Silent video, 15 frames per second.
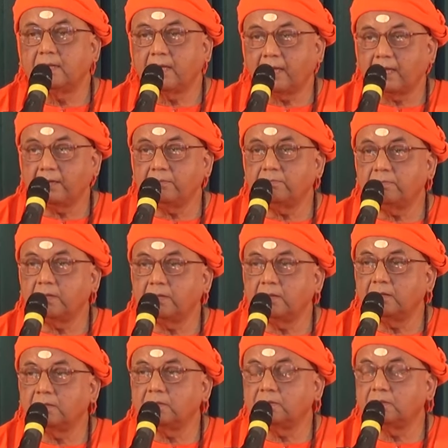am
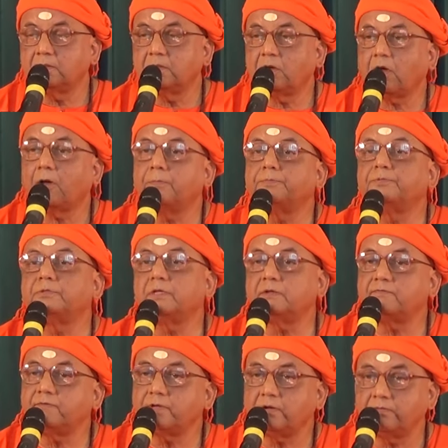the
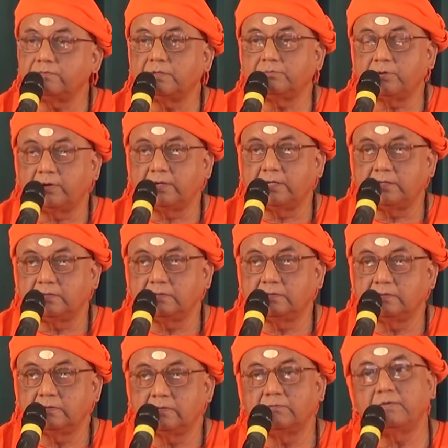observer of the body,
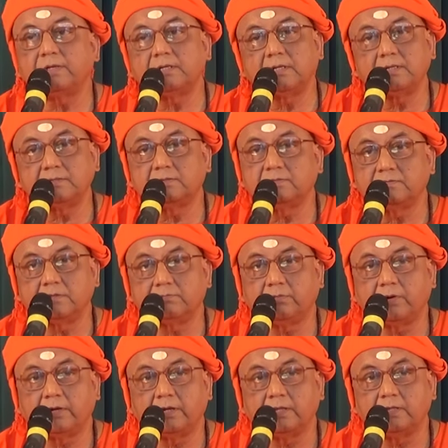the witness of the
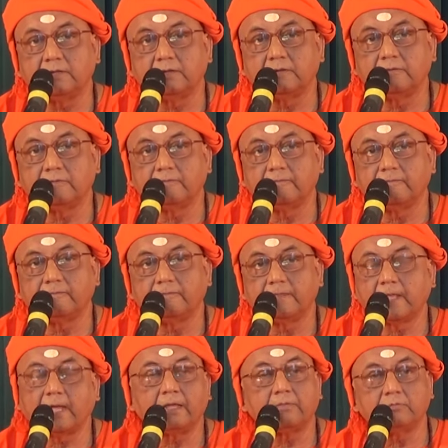body.
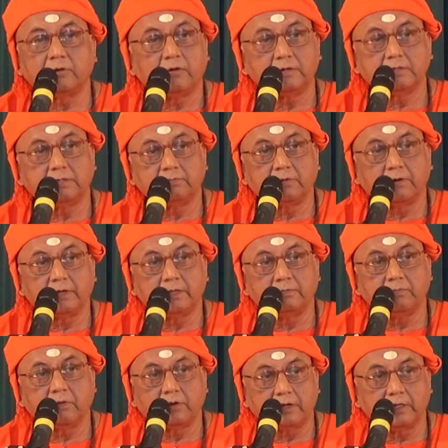I am not the body,
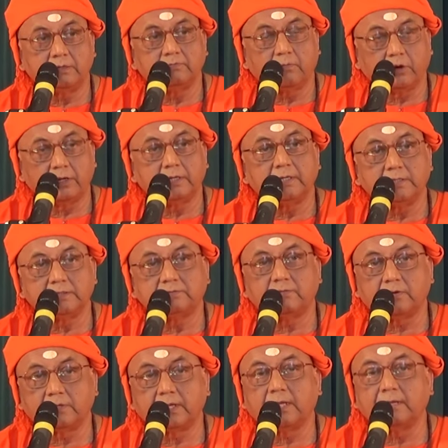but body is
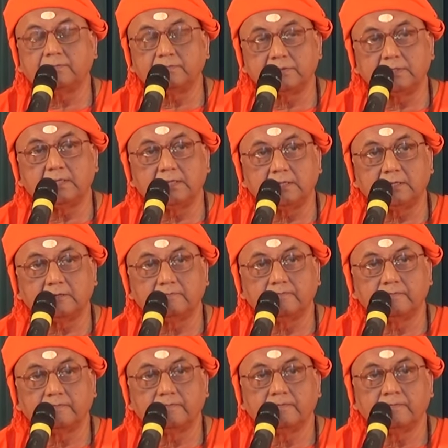what I am seeing.
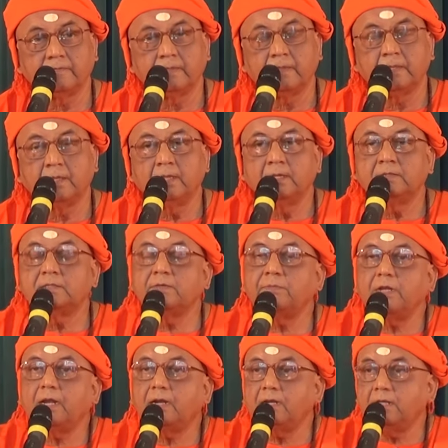
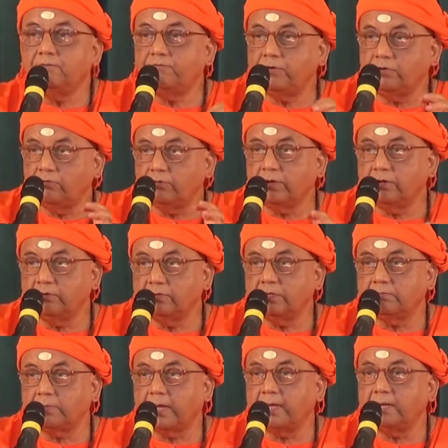Similarly, if we look into
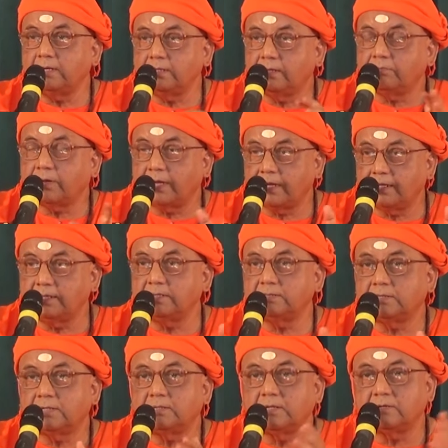the mind
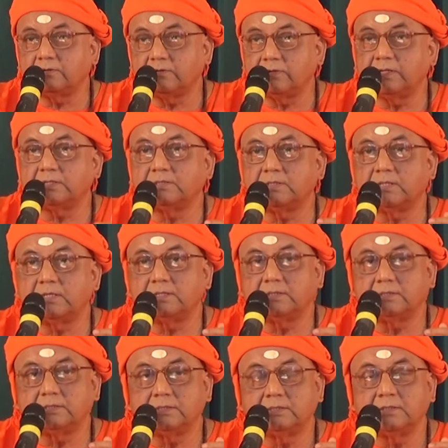is undergoing
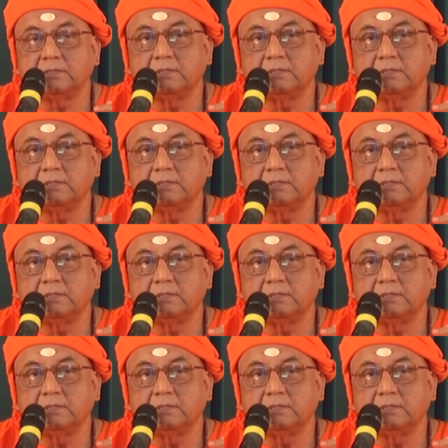change.